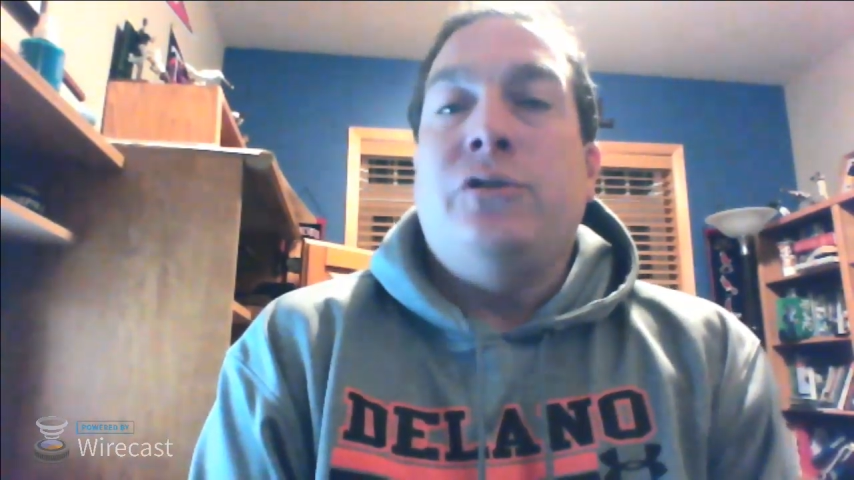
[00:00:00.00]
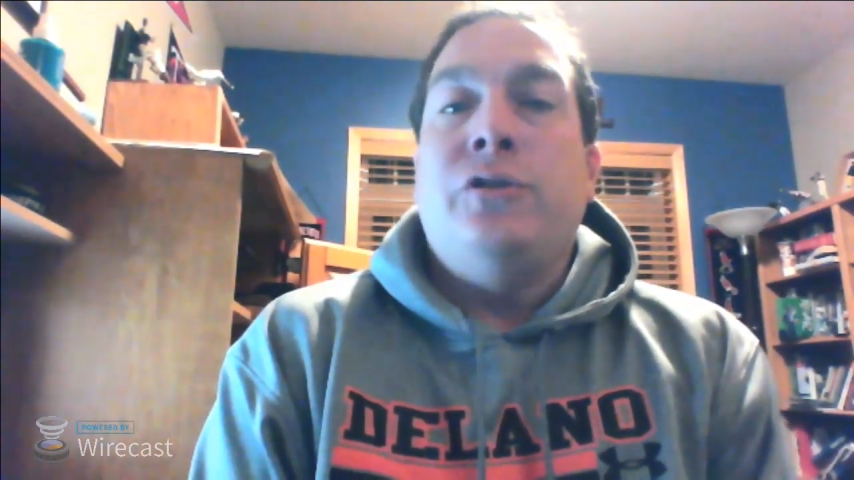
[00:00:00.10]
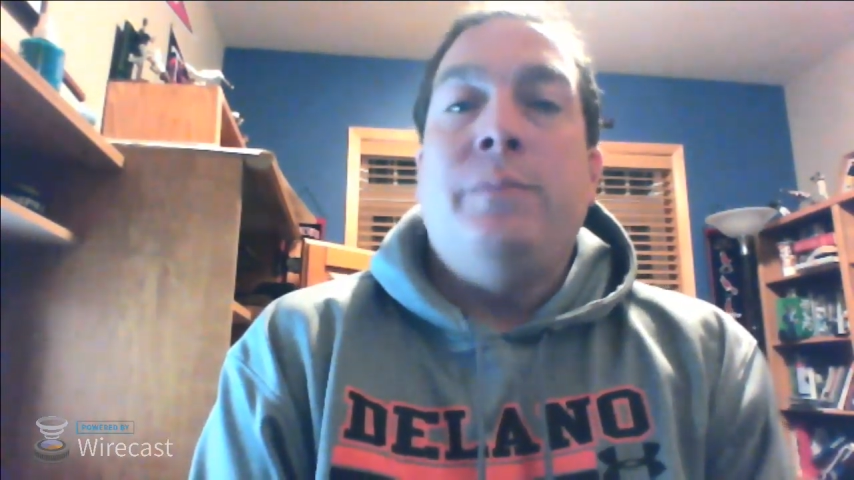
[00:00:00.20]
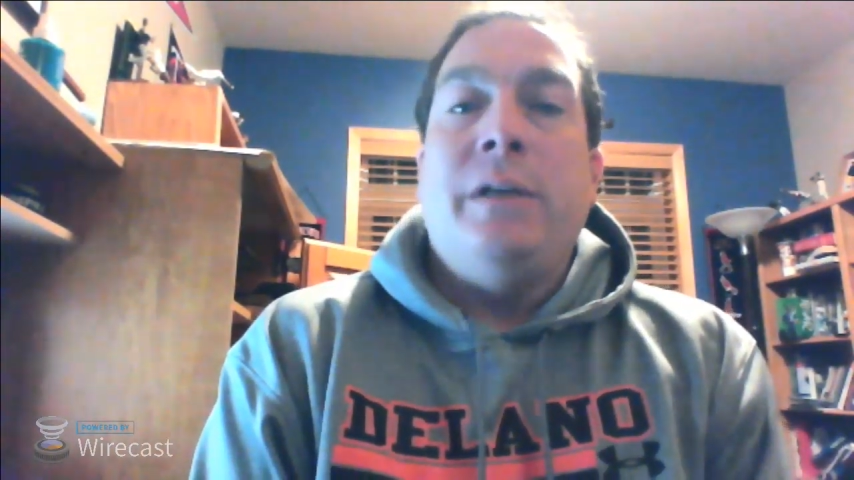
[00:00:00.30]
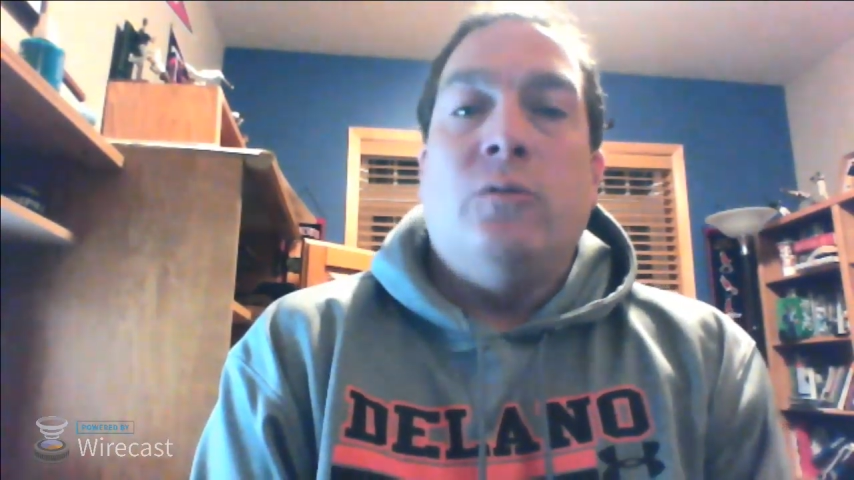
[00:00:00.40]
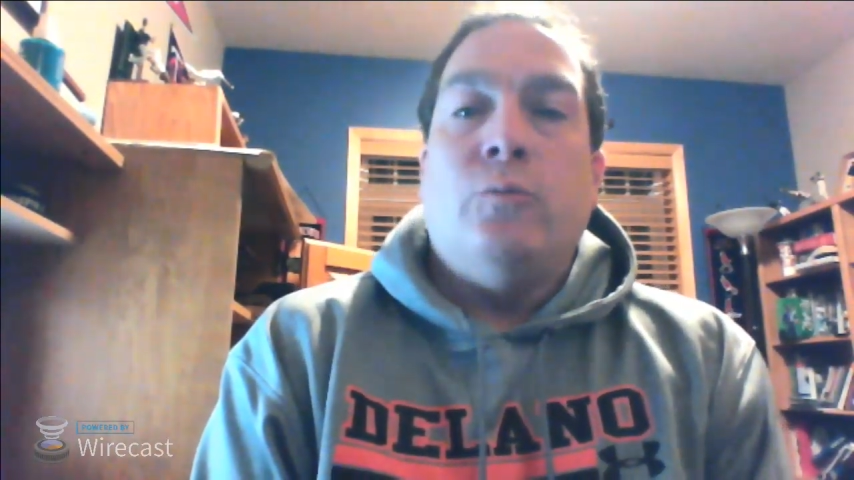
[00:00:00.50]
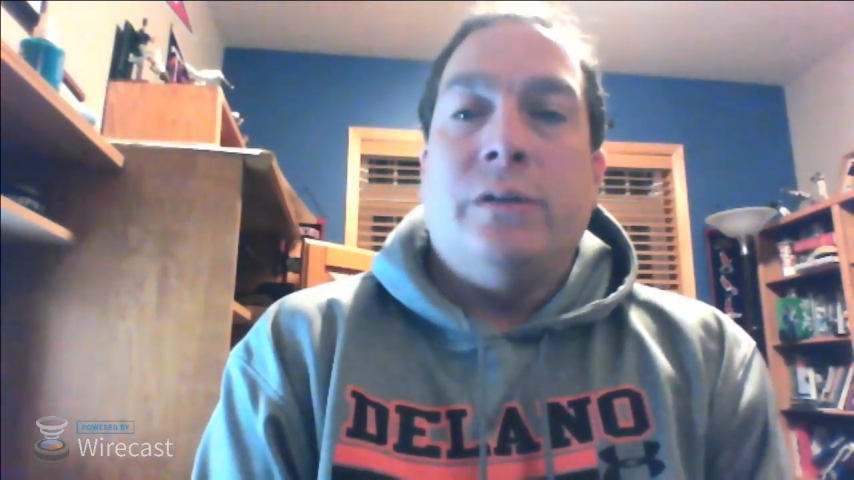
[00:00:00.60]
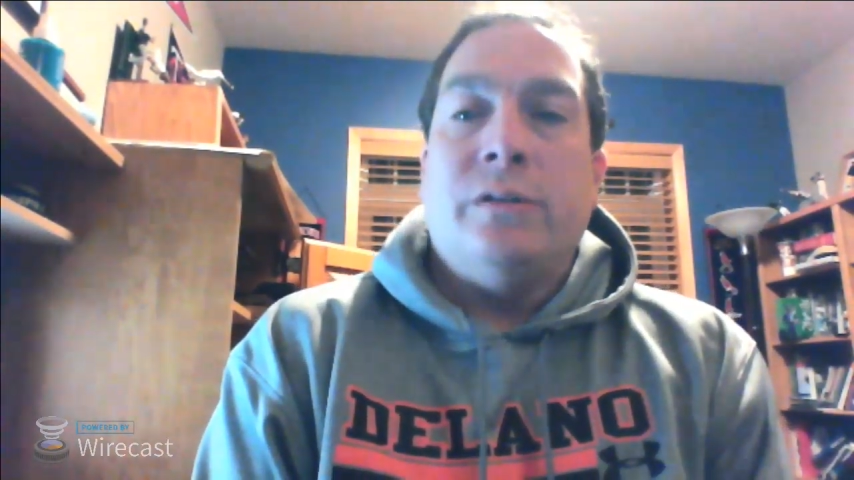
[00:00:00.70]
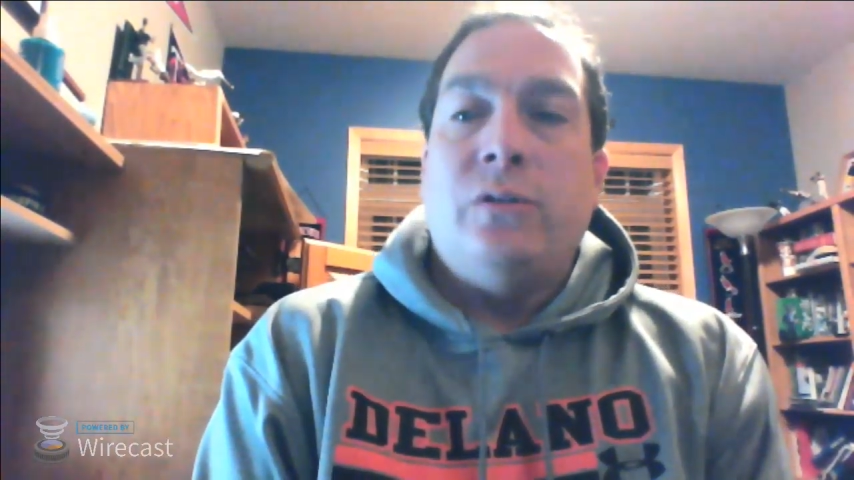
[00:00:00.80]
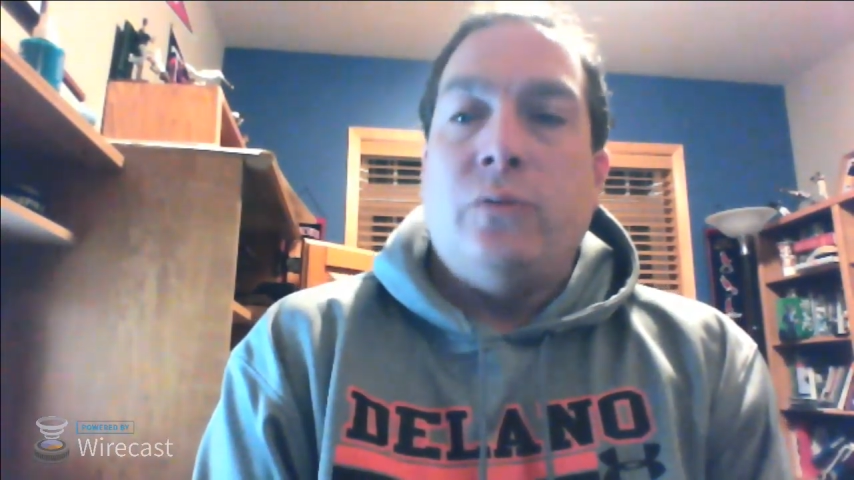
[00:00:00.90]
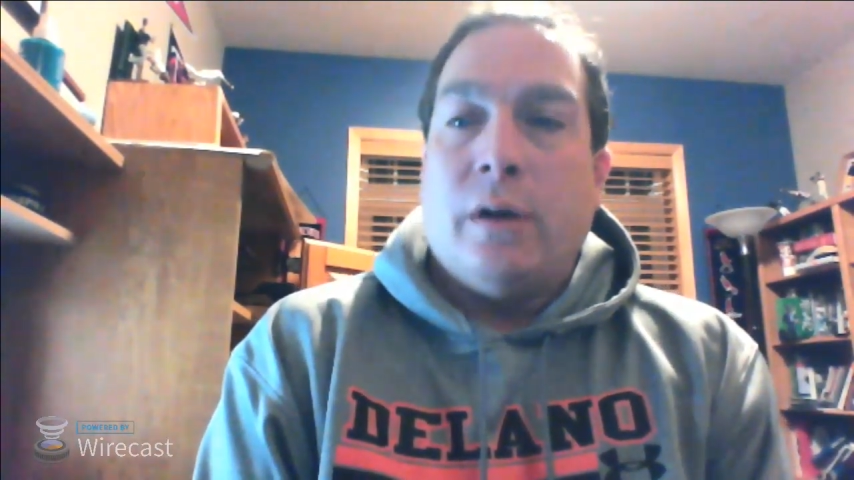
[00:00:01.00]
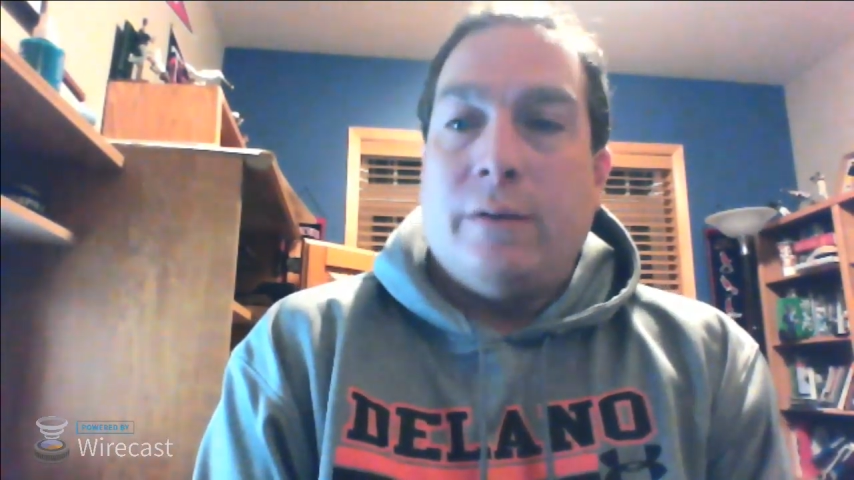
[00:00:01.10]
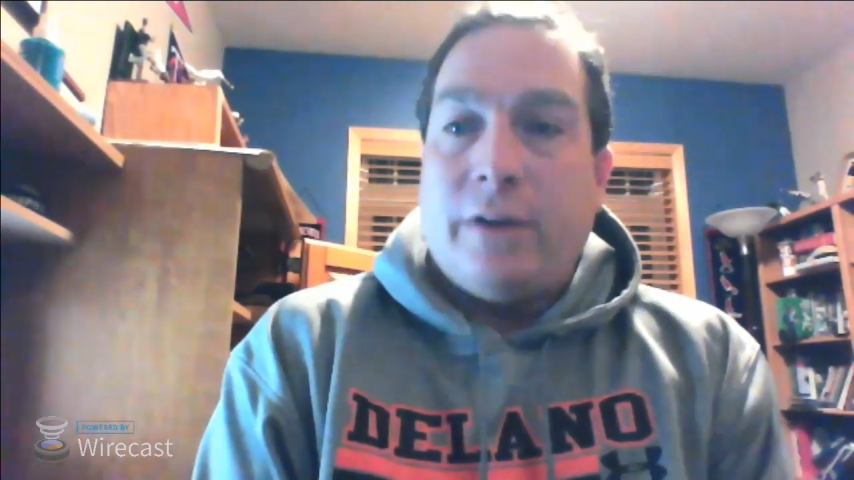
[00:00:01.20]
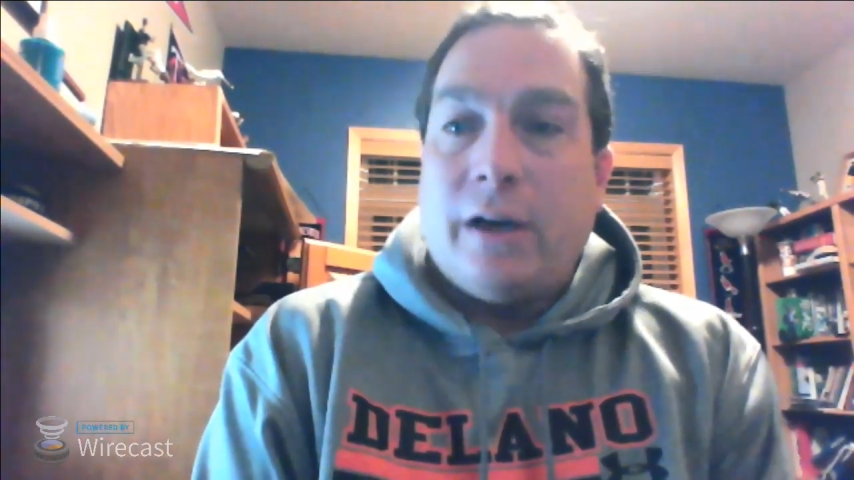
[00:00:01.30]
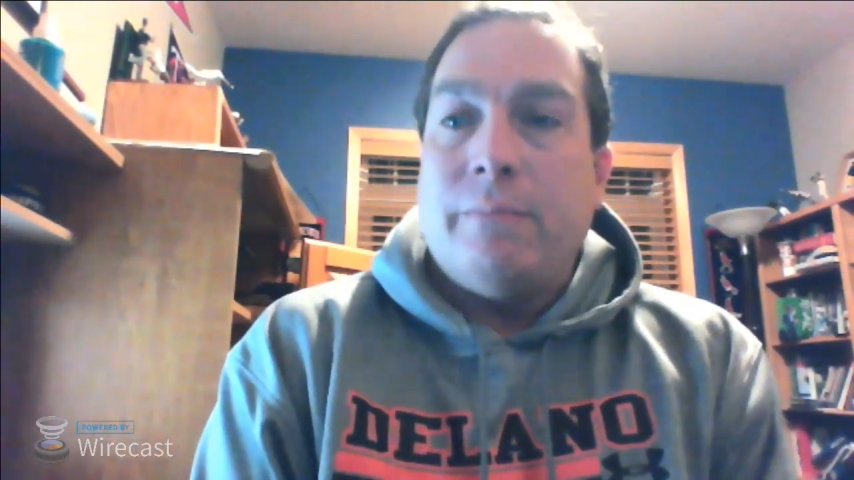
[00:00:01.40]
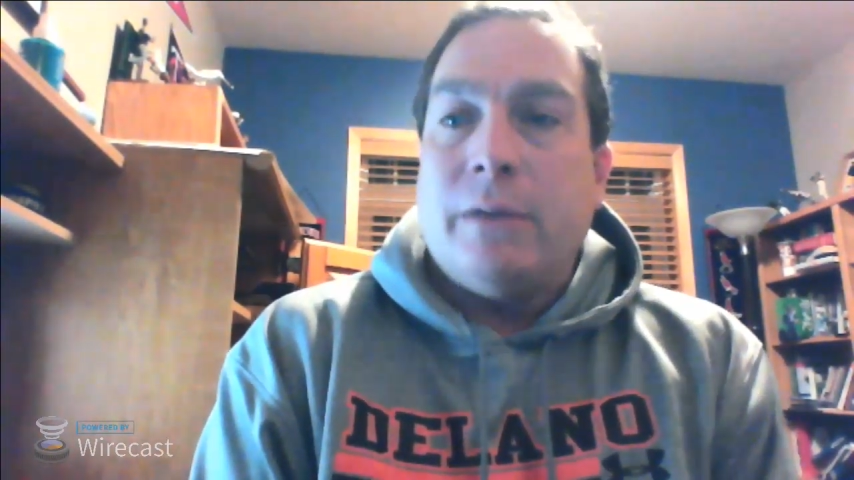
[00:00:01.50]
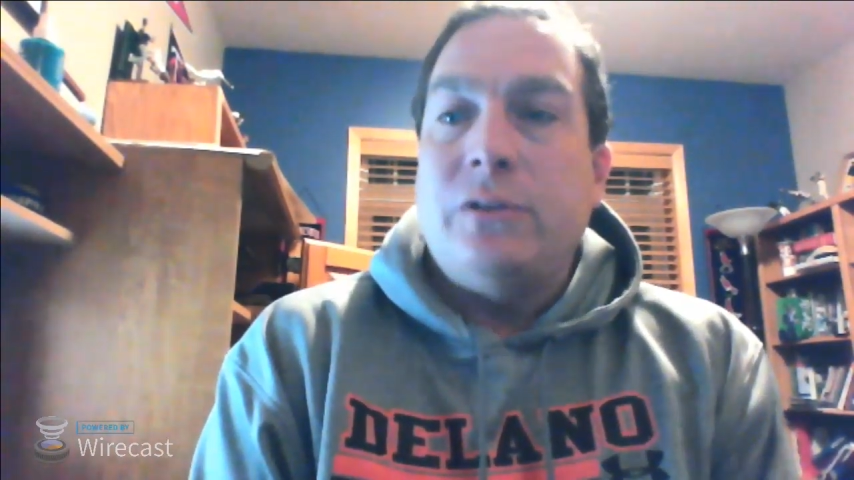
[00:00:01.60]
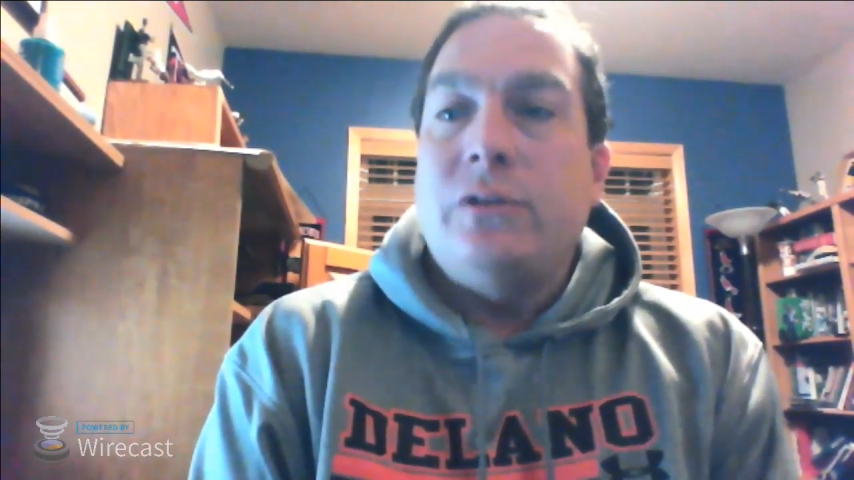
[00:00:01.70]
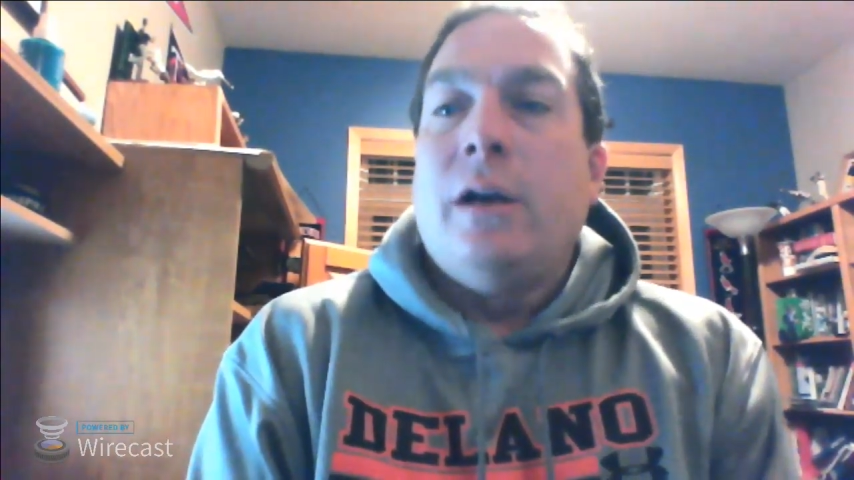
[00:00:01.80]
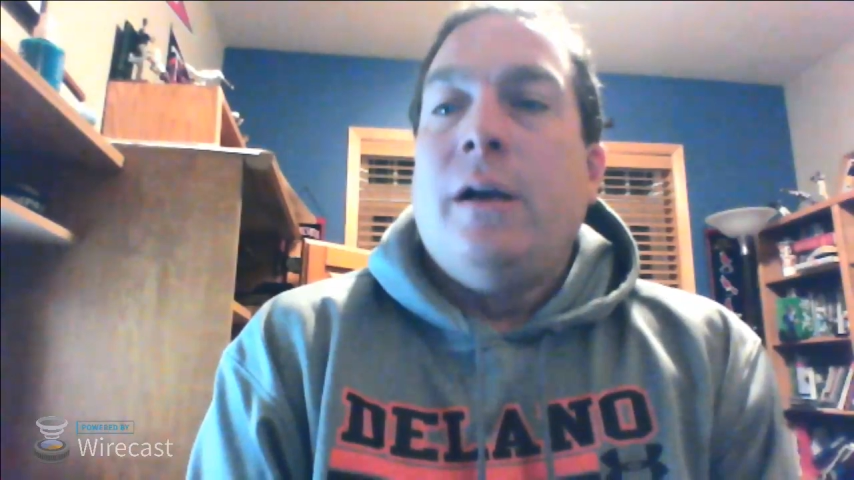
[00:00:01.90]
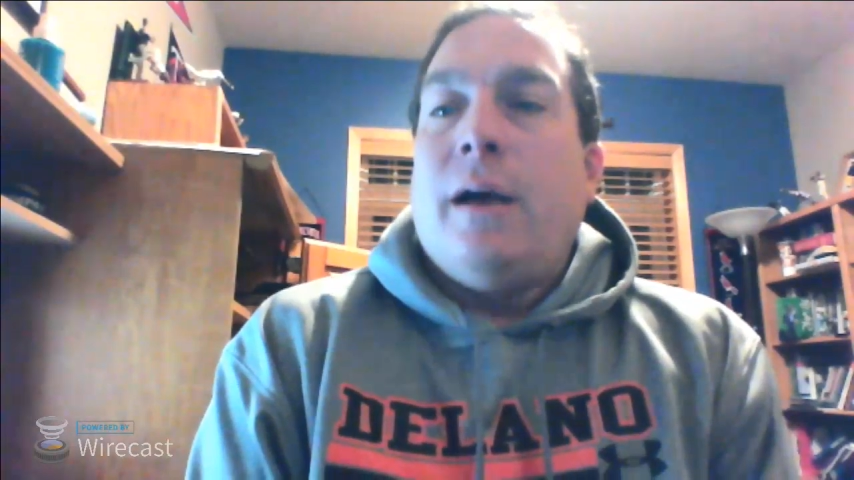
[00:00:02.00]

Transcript: should be the ones who are very much